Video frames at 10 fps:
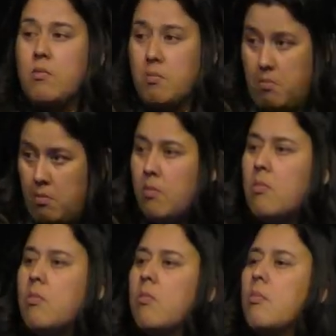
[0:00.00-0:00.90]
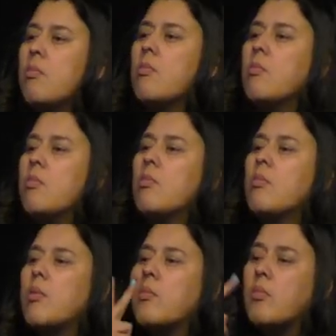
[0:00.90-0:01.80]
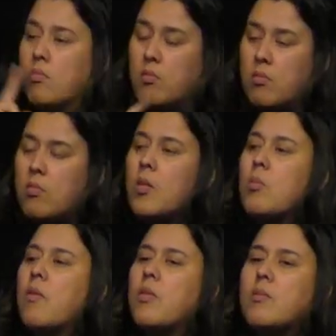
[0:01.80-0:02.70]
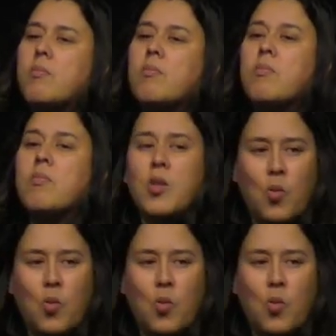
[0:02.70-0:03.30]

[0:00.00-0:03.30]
And he refused to believe it until